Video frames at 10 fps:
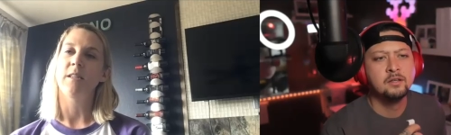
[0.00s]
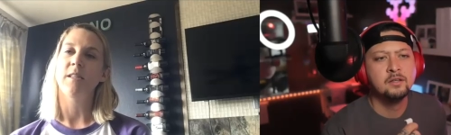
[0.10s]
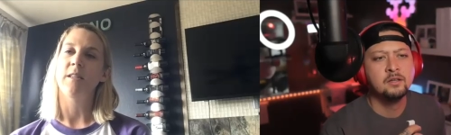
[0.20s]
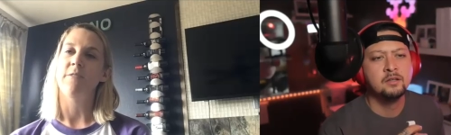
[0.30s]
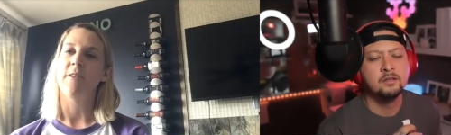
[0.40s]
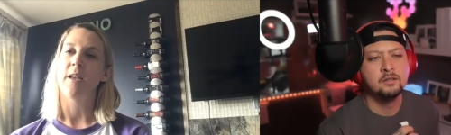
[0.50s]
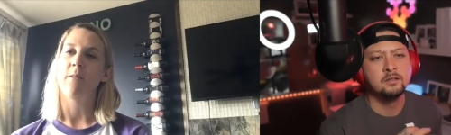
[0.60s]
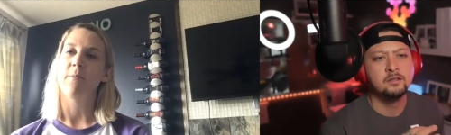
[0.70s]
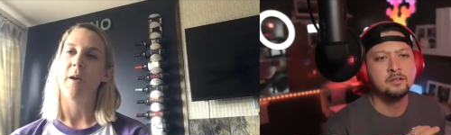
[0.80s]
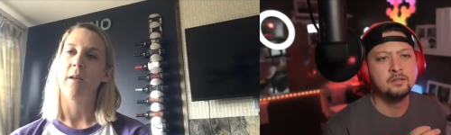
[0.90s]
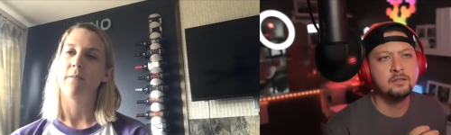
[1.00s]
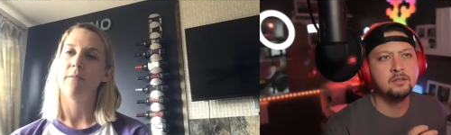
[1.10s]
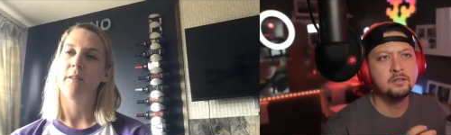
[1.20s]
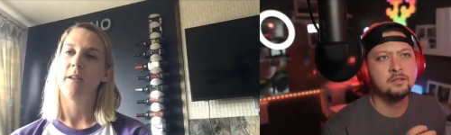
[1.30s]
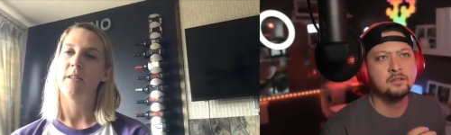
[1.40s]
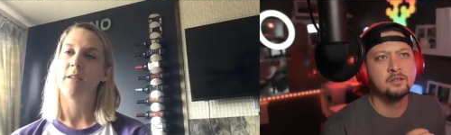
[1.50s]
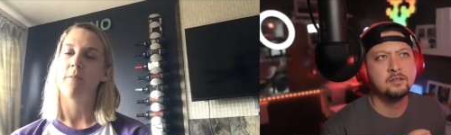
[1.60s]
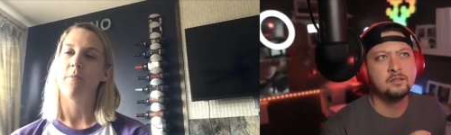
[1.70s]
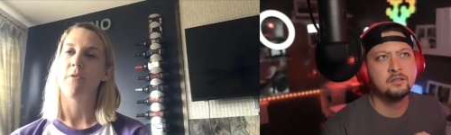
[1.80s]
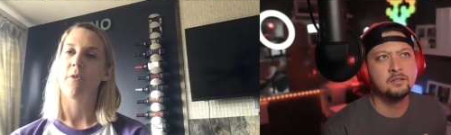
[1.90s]
Speaker 1: significant, but it did
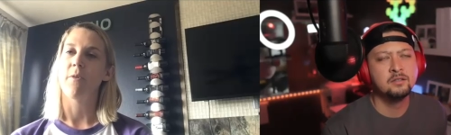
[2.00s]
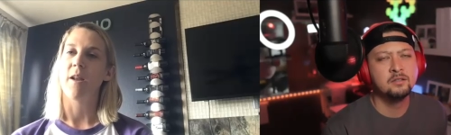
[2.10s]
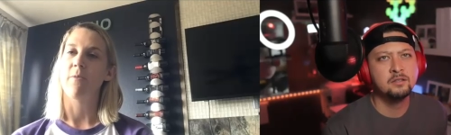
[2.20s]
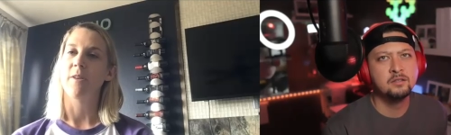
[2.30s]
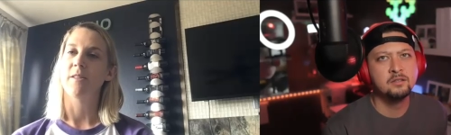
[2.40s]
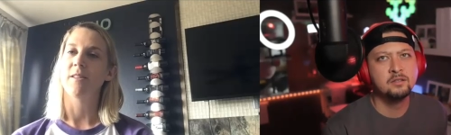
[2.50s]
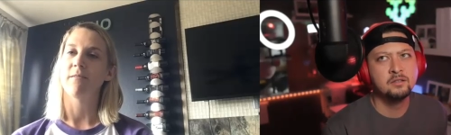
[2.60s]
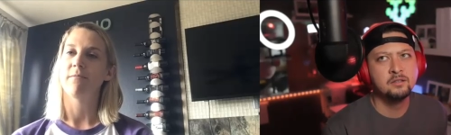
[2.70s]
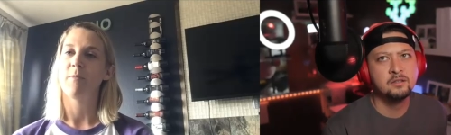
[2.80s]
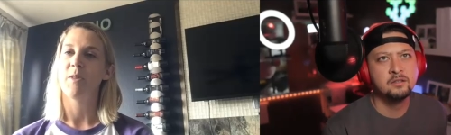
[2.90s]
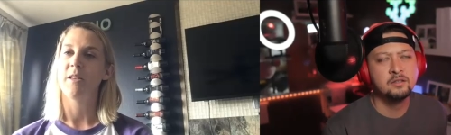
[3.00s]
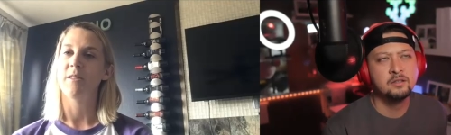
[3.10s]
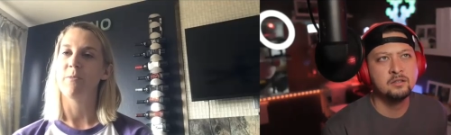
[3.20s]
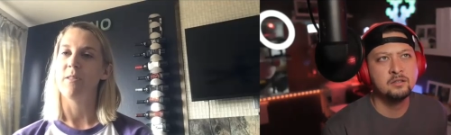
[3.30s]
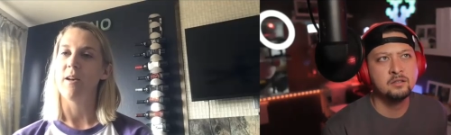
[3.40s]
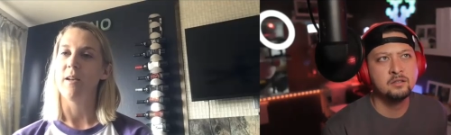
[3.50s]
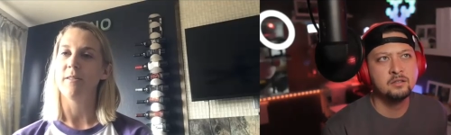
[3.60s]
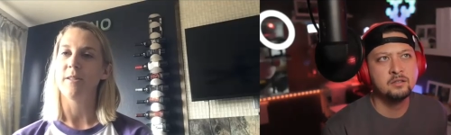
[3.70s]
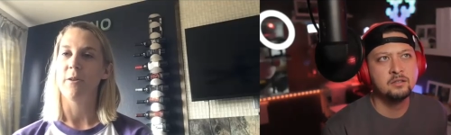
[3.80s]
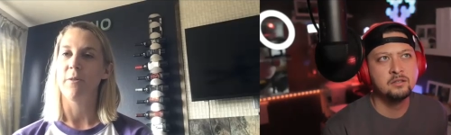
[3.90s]
come through and I was pleased with that.
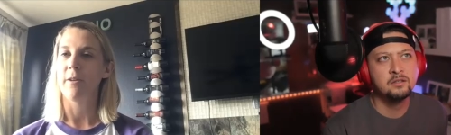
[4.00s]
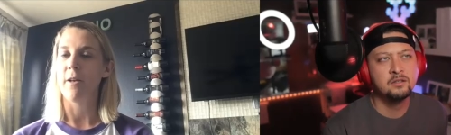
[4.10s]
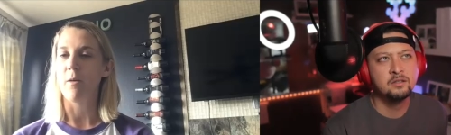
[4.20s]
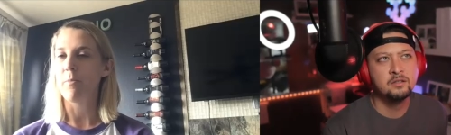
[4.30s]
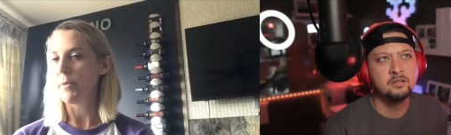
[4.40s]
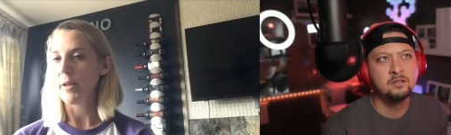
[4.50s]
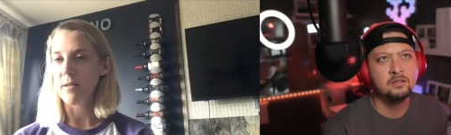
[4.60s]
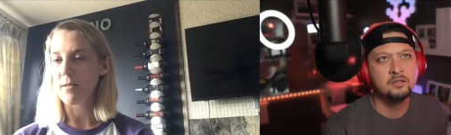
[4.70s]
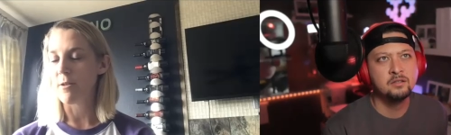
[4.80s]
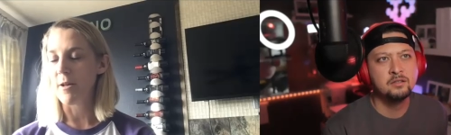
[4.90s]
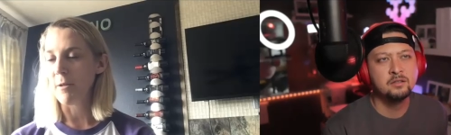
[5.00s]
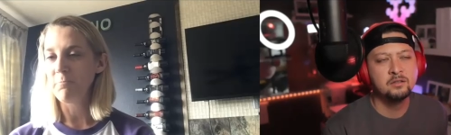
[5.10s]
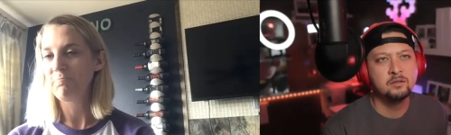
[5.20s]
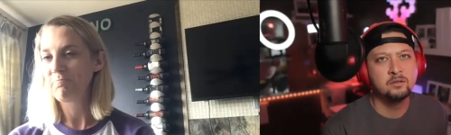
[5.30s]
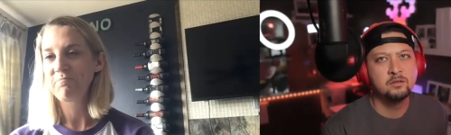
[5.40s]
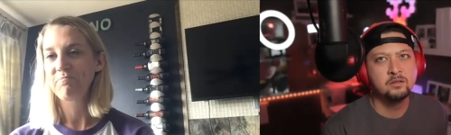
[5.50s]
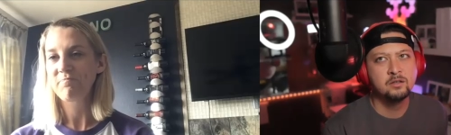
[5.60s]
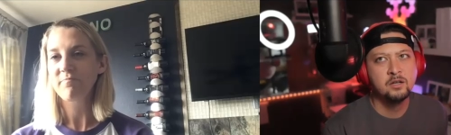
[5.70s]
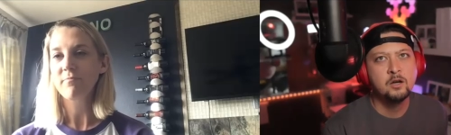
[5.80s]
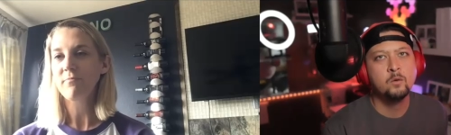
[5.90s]
So it'll help. Anything will help.
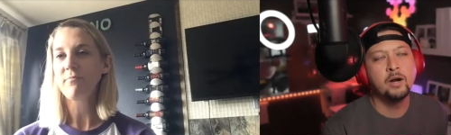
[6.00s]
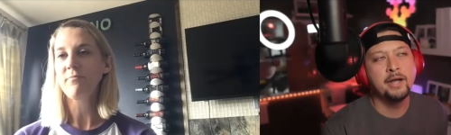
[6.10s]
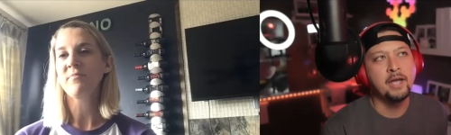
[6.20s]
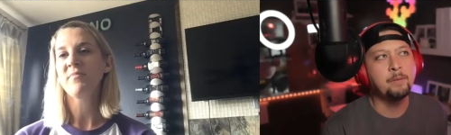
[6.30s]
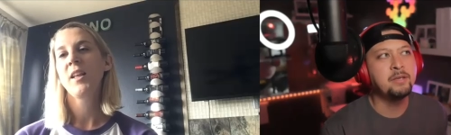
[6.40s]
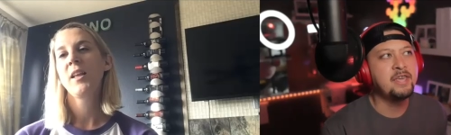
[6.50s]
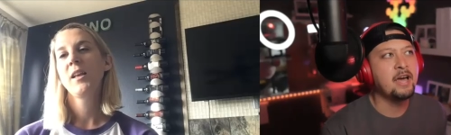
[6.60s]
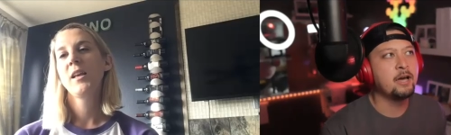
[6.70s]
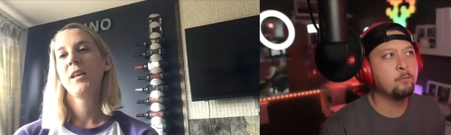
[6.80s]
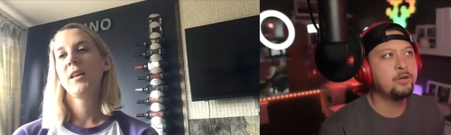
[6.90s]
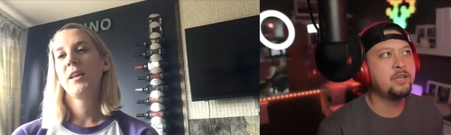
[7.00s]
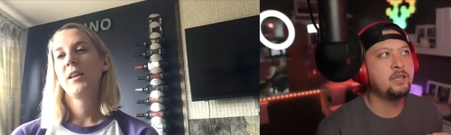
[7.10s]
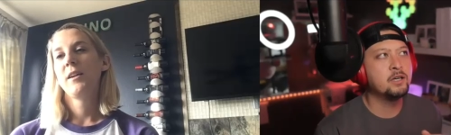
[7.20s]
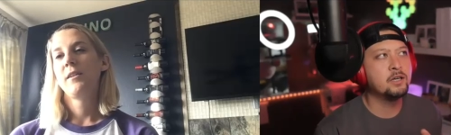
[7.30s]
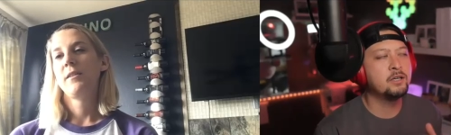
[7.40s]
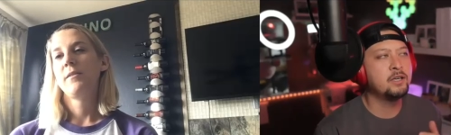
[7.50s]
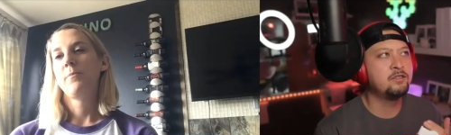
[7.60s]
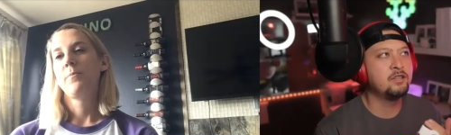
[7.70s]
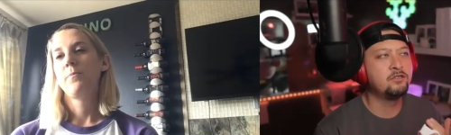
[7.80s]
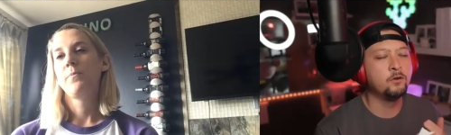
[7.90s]
Speaker 2: Right. I mean, yeah, we it's
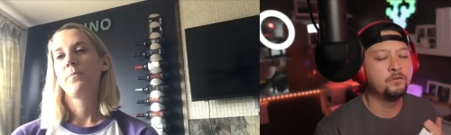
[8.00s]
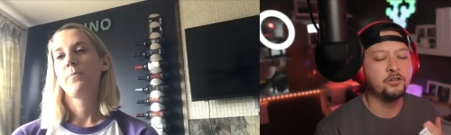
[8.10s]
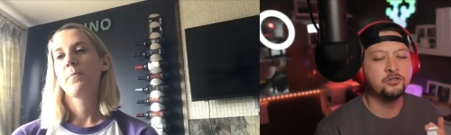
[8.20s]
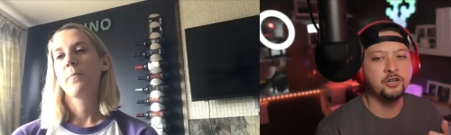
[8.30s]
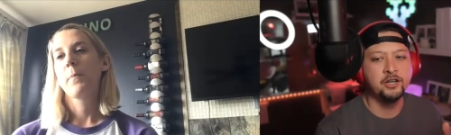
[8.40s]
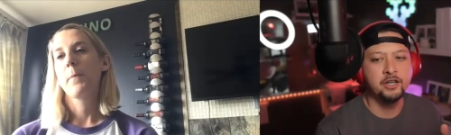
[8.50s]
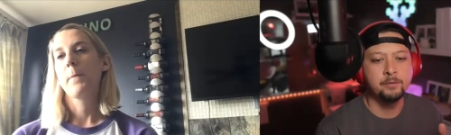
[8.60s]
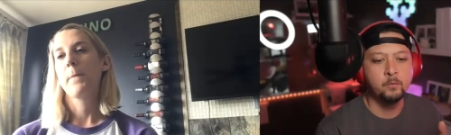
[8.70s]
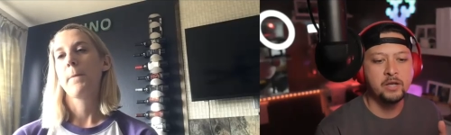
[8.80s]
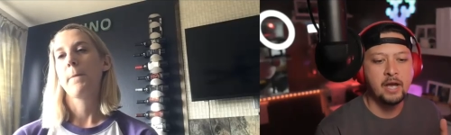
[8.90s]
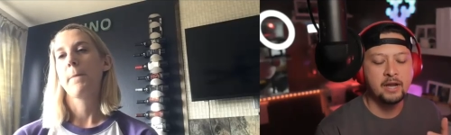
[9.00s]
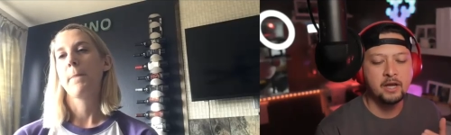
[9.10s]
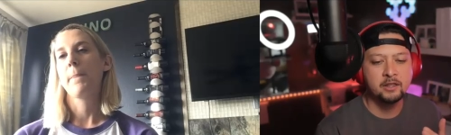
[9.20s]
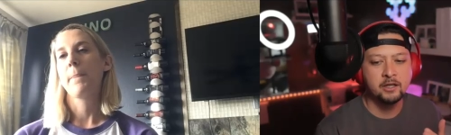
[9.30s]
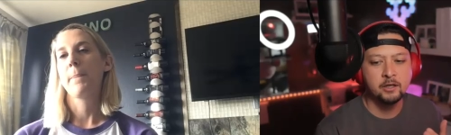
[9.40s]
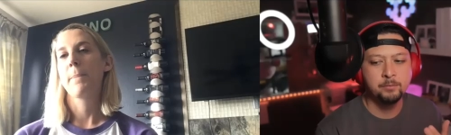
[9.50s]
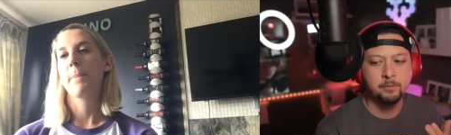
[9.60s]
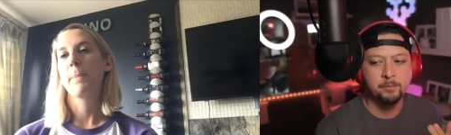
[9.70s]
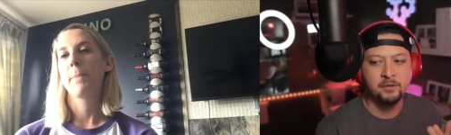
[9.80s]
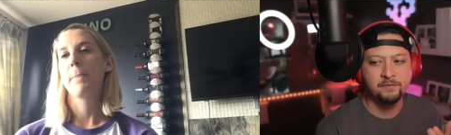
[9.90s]
it's so frustrating. I mean, we I got the
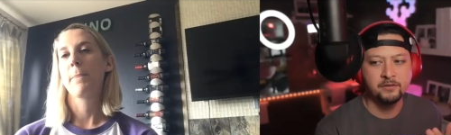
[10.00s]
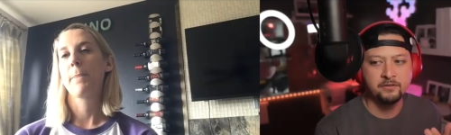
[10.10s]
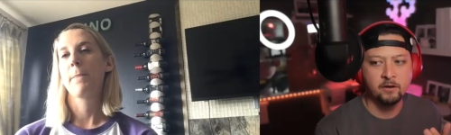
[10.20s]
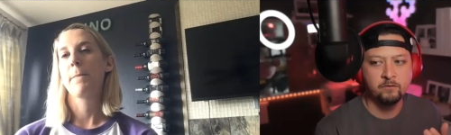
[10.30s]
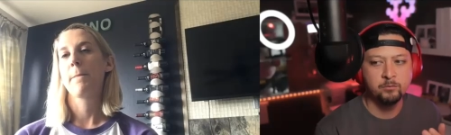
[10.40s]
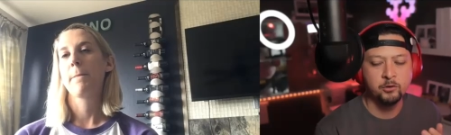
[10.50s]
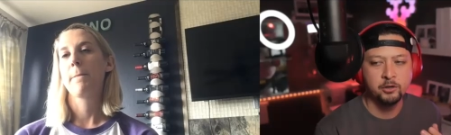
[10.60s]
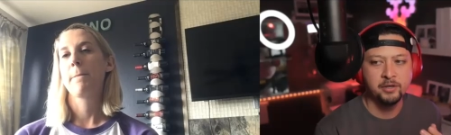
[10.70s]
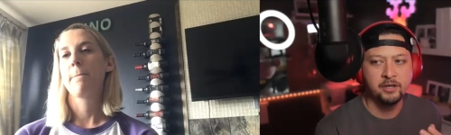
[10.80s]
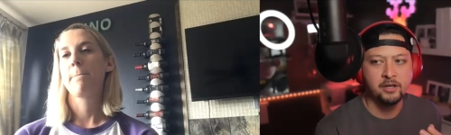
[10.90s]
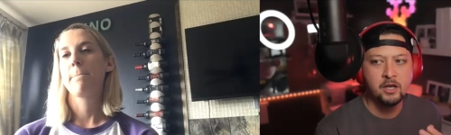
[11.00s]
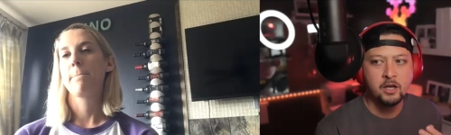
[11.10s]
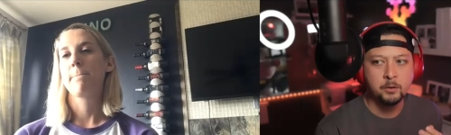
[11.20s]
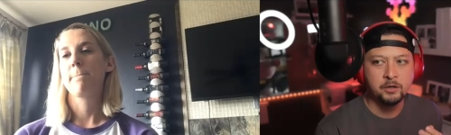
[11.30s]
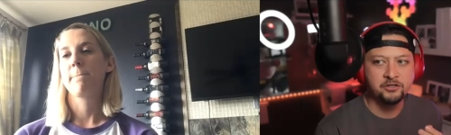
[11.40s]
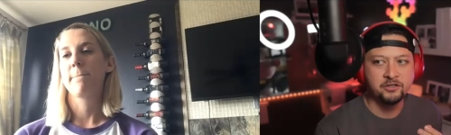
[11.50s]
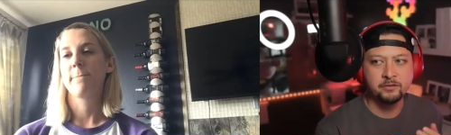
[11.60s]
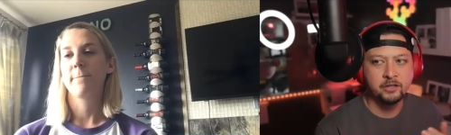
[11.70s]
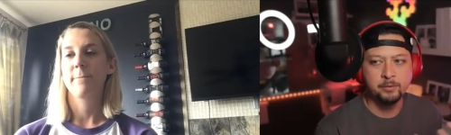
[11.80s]
PPP for self-employment, which is going to be